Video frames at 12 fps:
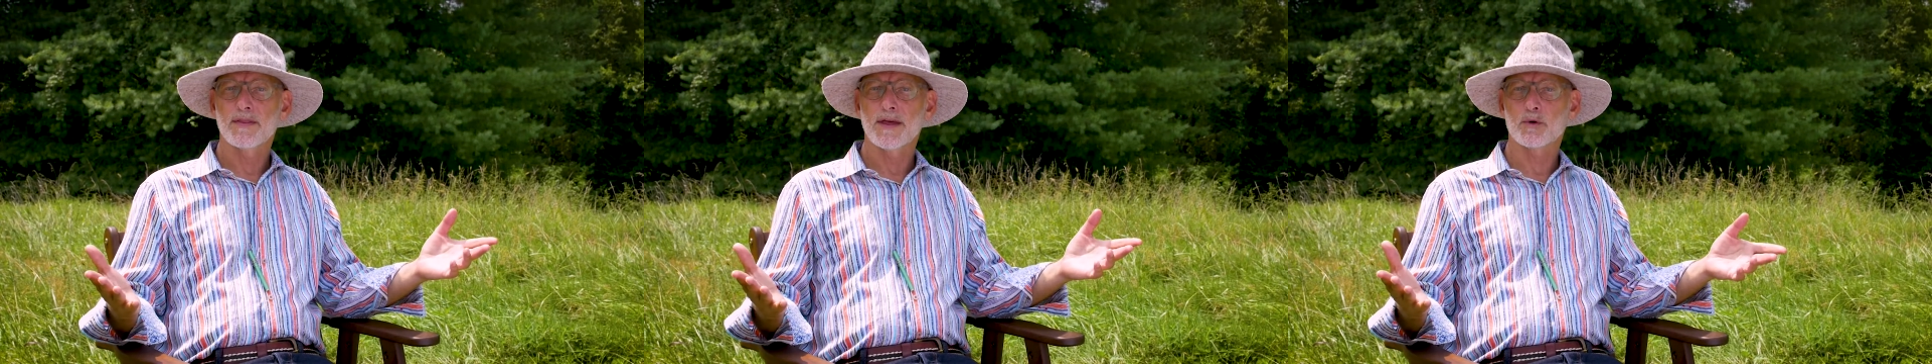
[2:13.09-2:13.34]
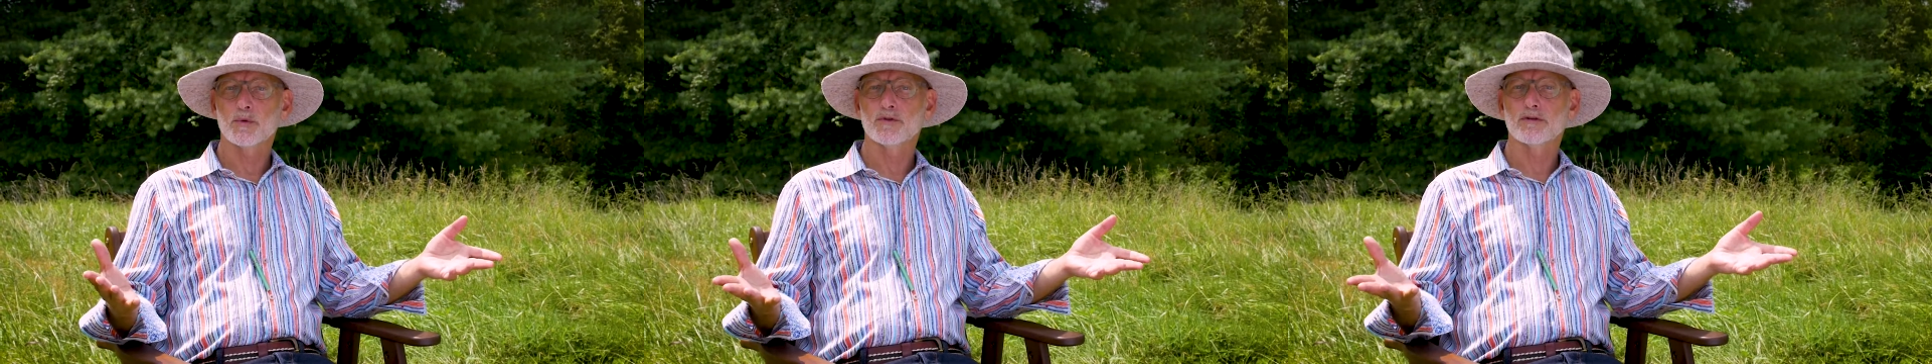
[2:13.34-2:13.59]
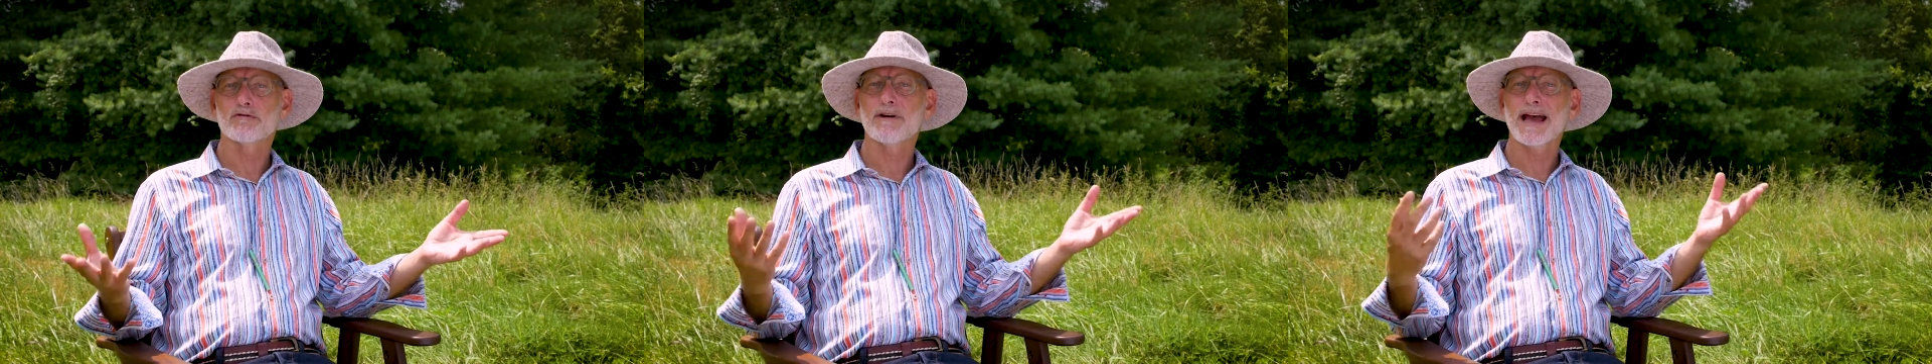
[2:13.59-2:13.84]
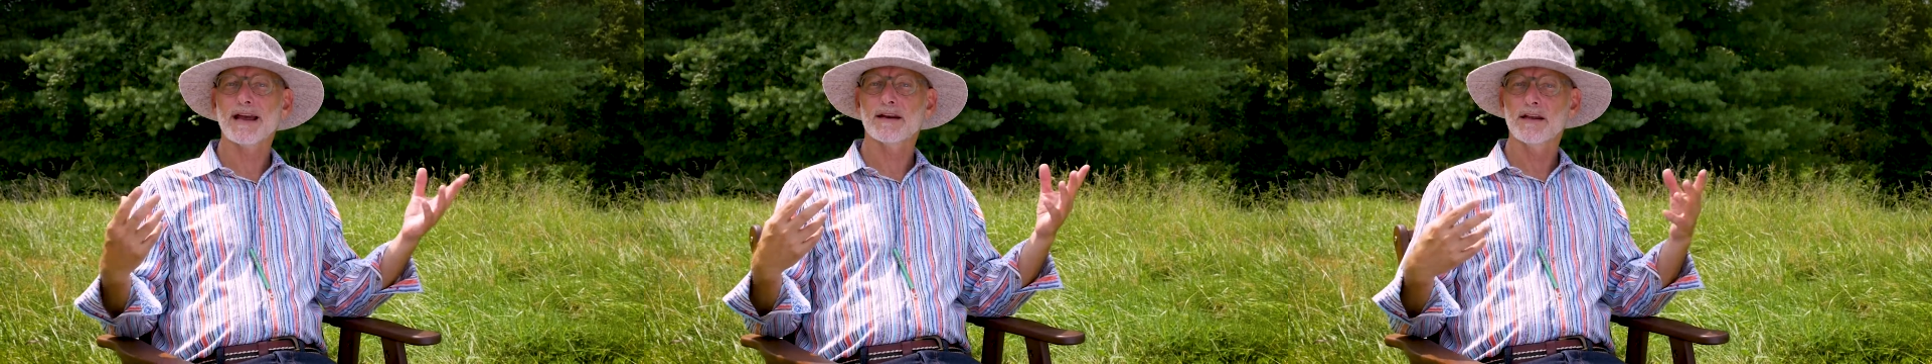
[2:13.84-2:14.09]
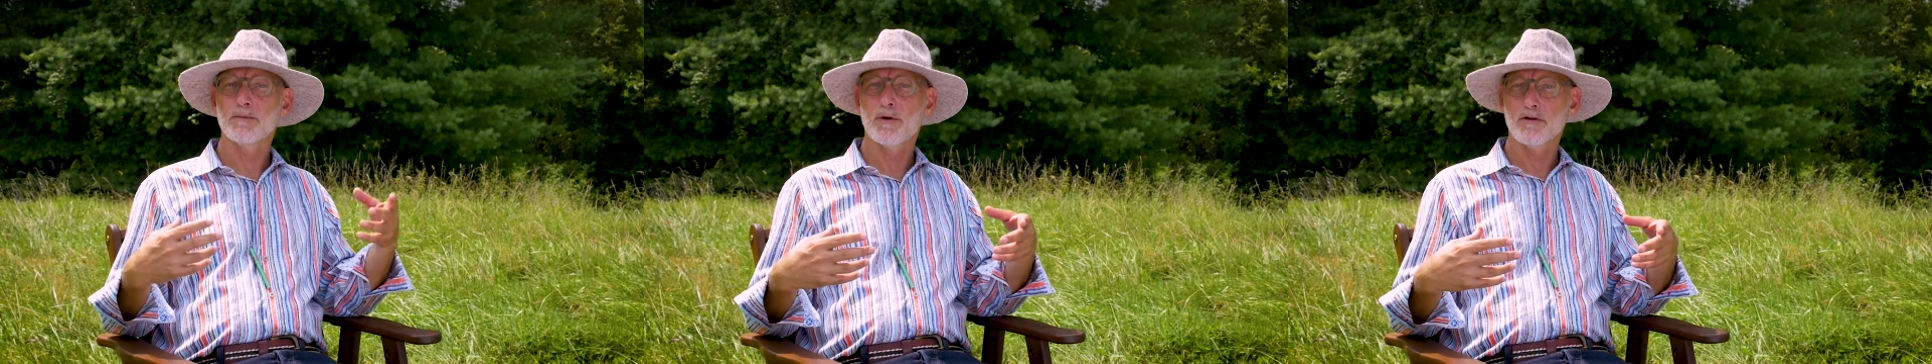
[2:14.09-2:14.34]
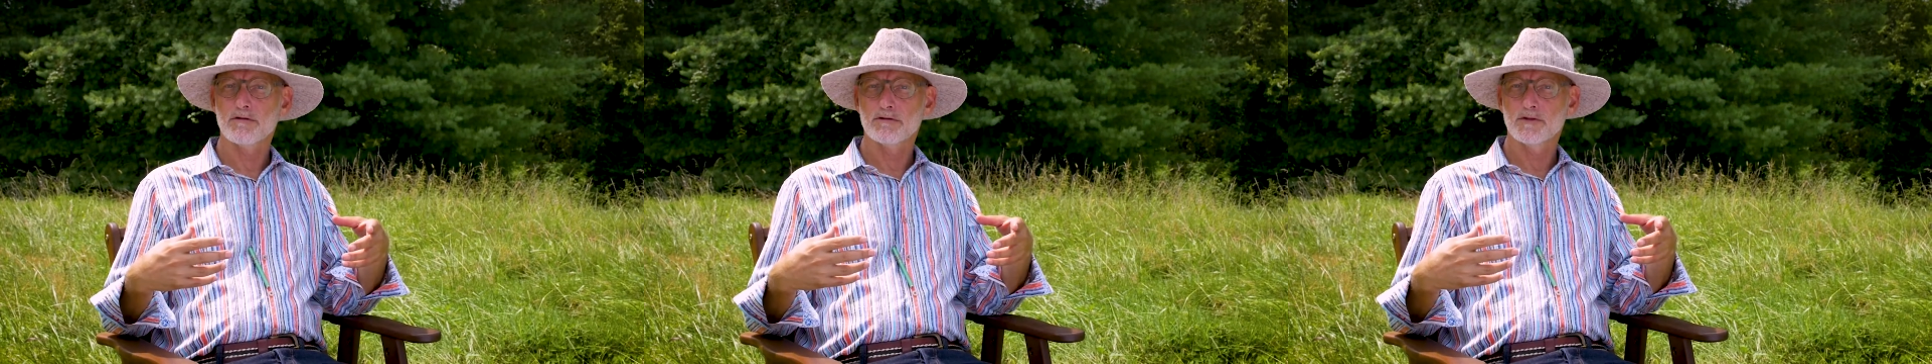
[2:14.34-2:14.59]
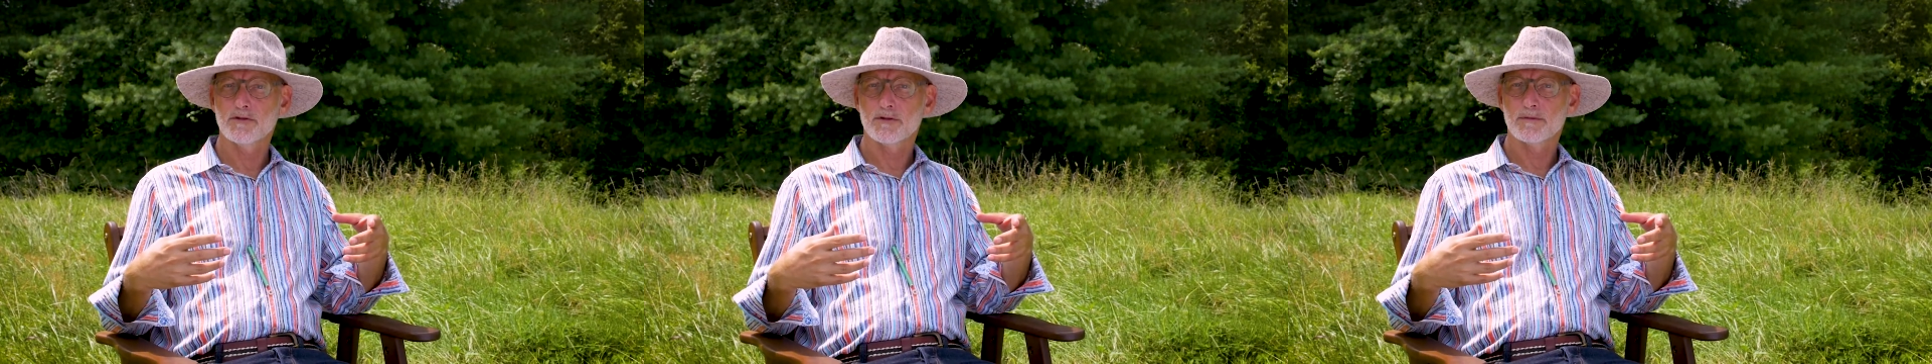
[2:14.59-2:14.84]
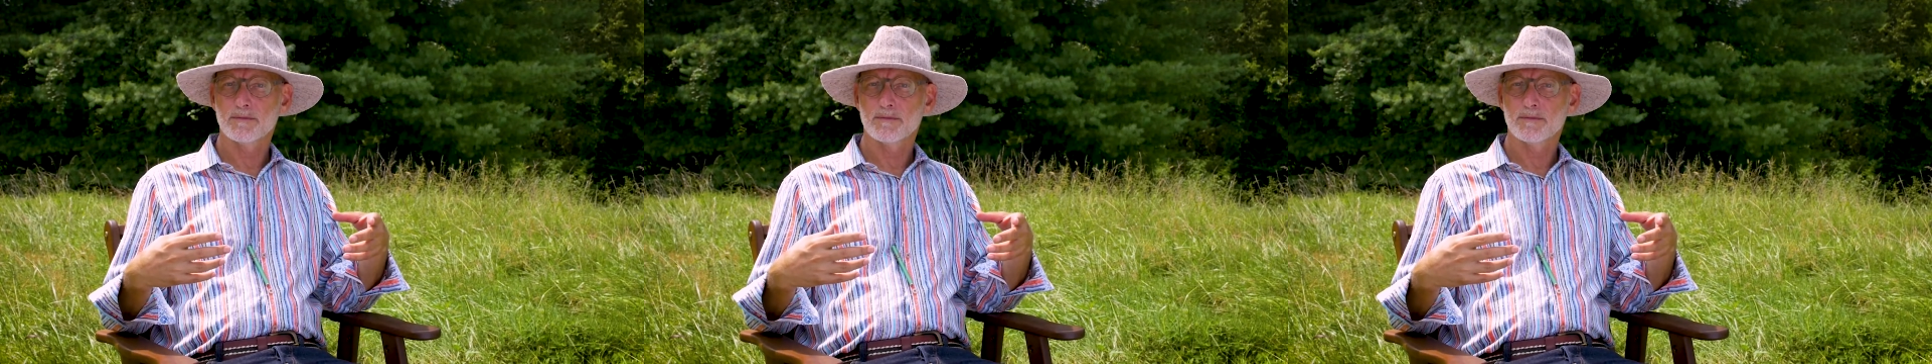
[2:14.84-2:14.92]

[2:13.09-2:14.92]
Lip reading: that was attracting birds,